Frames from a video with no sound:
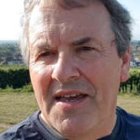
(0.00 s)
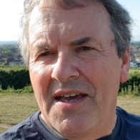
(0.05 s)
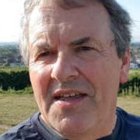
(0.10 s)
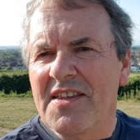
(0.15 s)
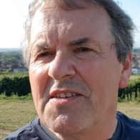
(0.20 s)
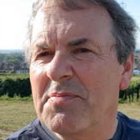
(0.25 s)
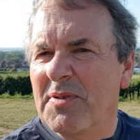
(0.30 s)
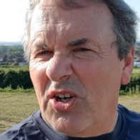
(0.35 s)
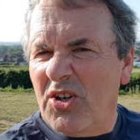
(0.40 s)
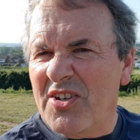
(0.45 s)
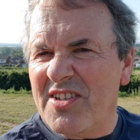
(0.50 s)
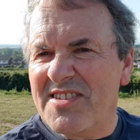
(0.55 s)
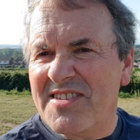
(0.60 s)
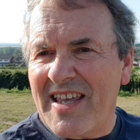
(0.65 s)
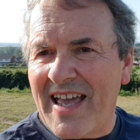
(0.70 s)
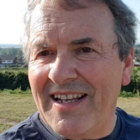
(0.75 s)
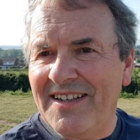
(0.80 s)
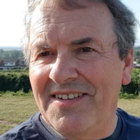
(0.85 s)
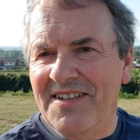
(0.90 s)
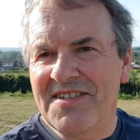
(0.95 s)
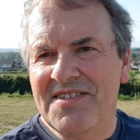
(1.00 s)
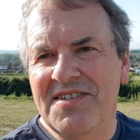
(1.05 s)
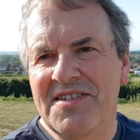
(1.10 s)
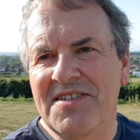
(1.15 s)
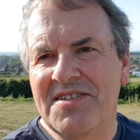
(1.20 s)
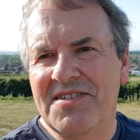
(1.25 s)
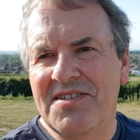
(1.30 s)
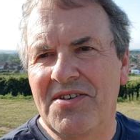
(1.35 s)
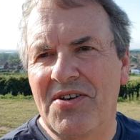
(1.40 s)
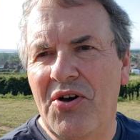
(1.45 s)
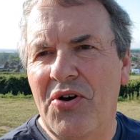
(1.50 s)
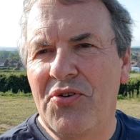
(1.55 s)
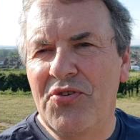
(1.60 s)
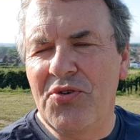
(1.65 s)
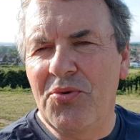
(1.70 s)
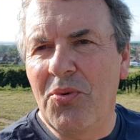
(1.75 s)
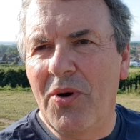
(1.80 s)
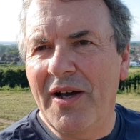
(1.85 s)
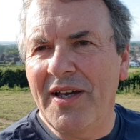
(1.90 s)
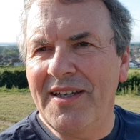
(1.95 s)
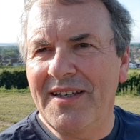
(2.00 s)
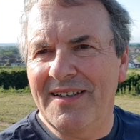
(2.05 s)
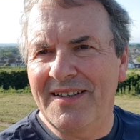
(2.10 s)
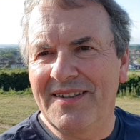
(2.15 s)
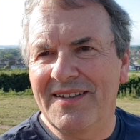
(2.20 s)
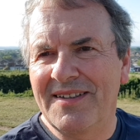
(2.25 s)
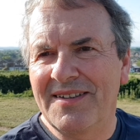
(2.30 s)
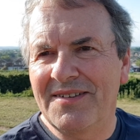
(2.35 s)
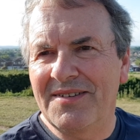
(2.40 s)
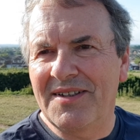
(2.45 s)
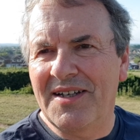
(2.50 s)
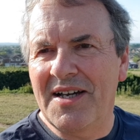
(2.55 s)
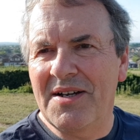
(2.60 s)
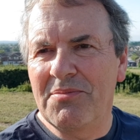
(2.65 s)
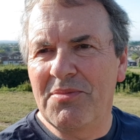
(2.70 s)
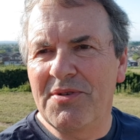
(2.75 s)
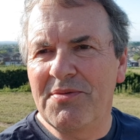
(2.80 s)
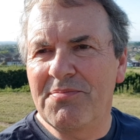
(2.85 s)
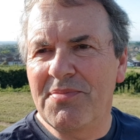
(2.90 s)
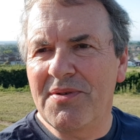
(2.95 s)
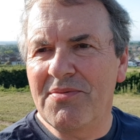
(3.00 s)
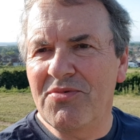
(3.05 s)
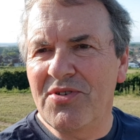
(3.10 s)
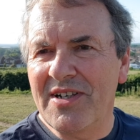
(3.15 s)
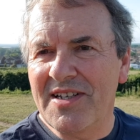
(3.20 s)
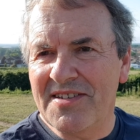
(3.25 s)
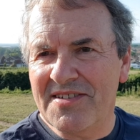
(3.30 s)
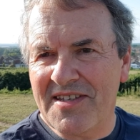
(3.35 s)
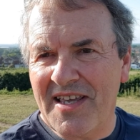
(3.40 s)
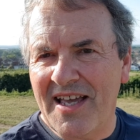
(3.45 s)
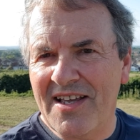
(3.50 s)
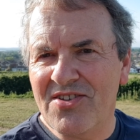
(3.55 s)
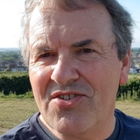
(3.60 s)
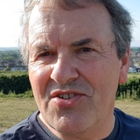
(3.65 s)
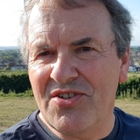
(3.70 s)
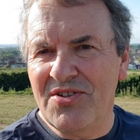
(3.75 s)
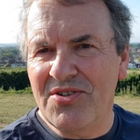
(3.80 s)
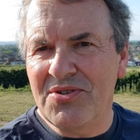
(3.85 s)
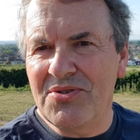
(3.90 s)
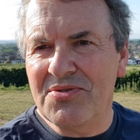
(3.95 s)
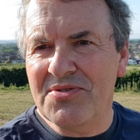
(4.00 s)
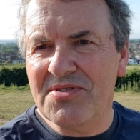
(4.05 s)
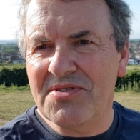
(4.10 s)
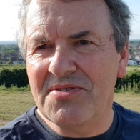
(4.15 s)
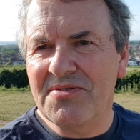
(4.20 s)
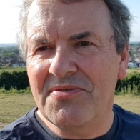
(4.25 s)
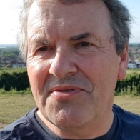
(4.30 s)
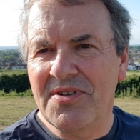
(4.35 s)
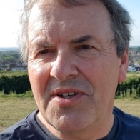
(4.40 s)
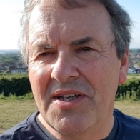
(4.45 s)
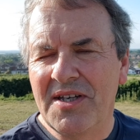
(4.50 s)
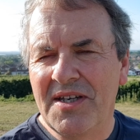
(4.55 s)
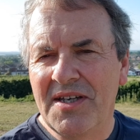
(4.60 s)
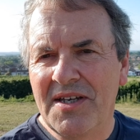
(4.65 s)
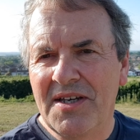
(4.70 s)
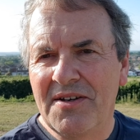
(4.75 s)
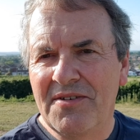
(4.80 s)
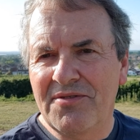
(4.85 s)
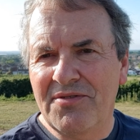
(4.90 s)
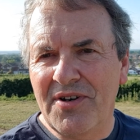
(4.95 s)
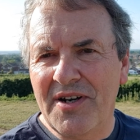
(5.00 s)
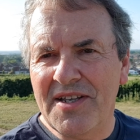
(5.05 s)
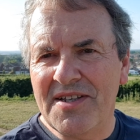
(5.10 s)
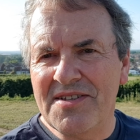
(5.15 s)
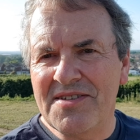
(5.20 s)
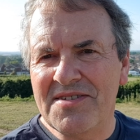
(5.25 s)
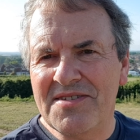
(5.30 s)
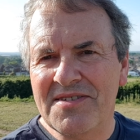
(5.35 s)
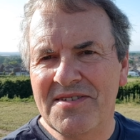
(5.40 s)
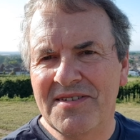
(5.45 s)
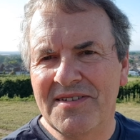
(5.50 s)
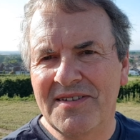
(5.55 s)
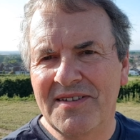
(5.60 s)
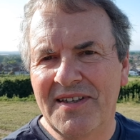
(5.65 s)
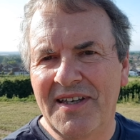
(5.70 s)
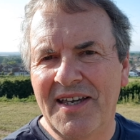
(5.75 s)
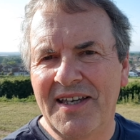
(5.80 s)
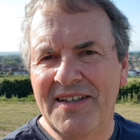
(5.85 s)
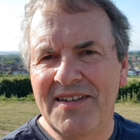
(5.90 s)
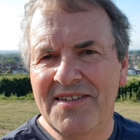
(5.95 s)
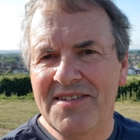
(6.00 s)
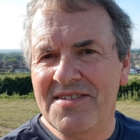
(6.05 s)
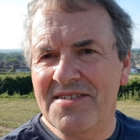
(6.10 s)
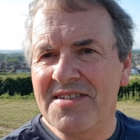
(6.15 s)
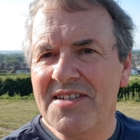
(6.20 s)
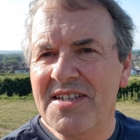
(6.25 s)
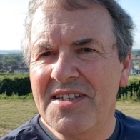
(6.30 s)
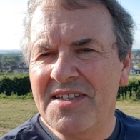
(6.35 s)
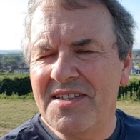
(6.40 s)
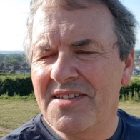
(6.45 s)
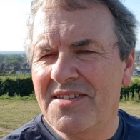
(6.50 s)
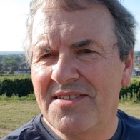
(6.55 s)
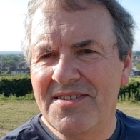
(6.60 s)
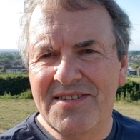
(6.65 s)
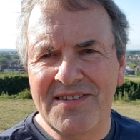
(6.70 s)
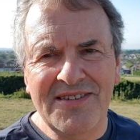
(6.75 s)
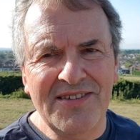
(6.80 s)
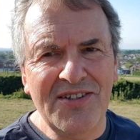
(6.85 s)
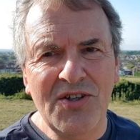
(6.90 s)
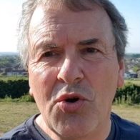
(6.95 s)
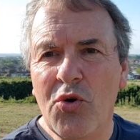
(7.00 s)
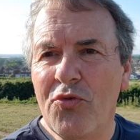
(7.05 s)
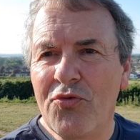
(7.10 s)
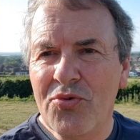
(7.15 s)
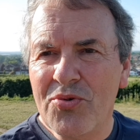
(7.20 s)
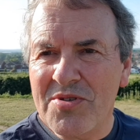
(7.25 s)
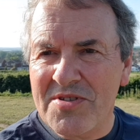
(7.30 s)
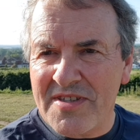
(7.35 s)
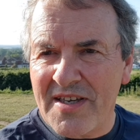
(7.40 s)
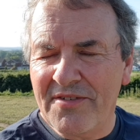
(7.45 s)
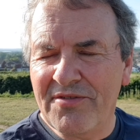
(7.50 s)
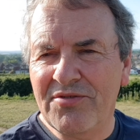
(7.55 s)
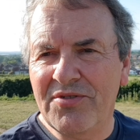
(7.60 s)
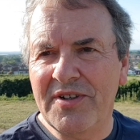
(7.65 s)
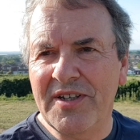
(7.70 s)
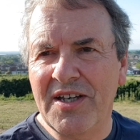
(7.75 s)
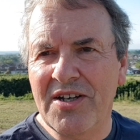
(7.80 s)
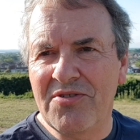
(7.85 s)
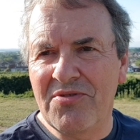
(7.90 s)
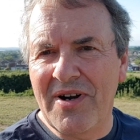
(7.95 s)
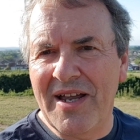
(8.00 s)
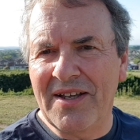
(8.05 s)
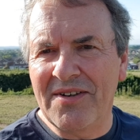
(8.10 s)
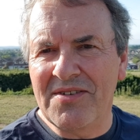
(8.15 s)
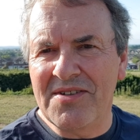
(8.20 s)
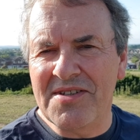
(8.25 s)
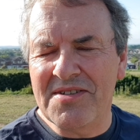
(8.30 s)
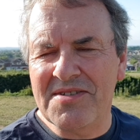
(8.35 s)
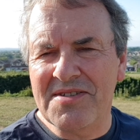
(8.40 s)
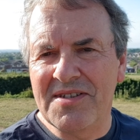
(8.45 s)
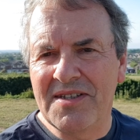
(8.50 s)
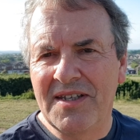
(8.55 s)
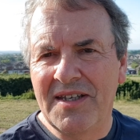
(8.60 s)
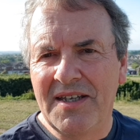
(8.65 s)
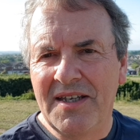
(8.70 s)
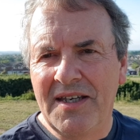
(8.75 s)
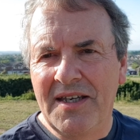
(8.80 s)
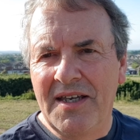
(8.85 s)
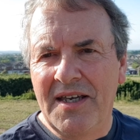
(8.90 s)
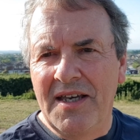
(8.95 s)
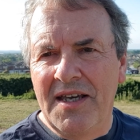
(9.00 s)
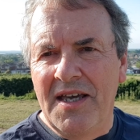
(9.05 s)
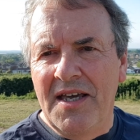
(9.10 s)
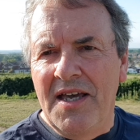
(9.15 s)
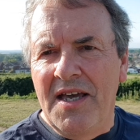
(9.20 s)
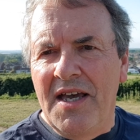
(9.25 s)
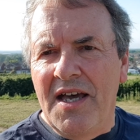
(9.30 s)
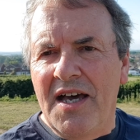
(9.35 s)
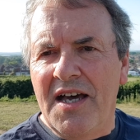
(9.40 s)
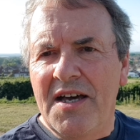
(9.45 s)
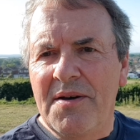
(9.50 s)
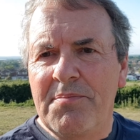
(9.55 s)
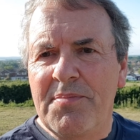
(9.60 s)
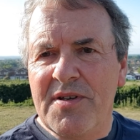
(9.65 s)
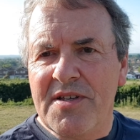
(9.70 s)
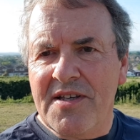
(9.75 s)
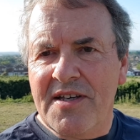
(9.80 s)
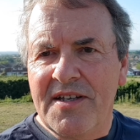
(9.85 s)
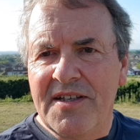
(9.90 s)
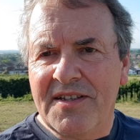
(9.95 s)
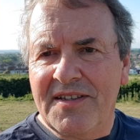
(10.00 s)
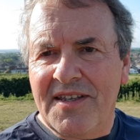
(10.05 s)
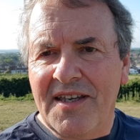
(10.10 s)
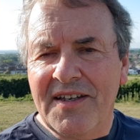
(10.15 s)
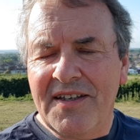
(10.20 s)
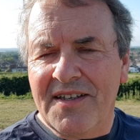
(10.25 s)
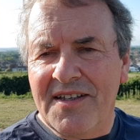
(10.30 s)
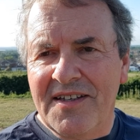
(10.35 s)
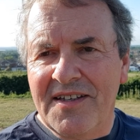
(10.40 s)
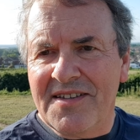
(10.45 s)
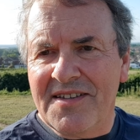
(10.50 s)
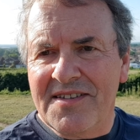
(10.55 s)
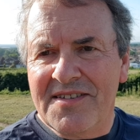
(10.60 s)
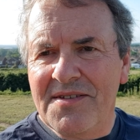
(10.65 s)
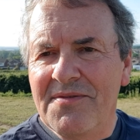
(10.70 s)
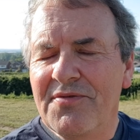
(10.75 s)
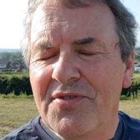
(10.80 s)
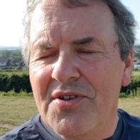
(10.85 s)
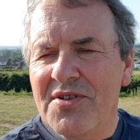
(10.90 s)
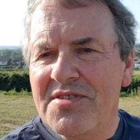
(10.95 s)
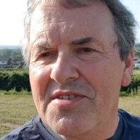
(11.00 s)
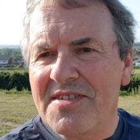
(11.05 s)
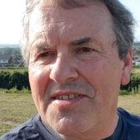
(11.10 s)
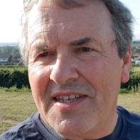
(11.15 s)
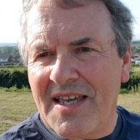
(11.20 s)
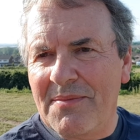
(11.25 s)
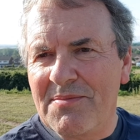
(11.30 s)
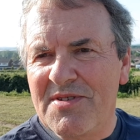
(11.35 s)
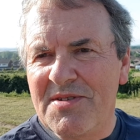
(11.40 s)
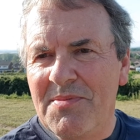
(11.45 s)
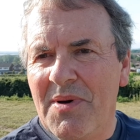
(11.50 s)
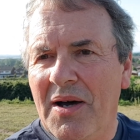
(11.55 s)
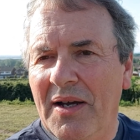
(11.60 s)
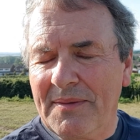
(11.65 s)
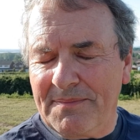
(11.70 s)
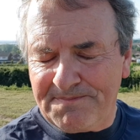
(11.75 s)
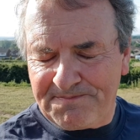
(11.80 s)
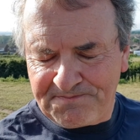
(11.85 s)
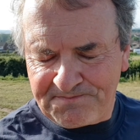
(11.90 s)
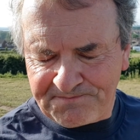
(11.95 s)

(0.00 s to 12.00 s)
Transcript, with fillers: there's been a lot of sadnesses on the way and we've been really sad to lose friends and to see the awful suffering around us. Uh, but uh, uh, some verses come to mind.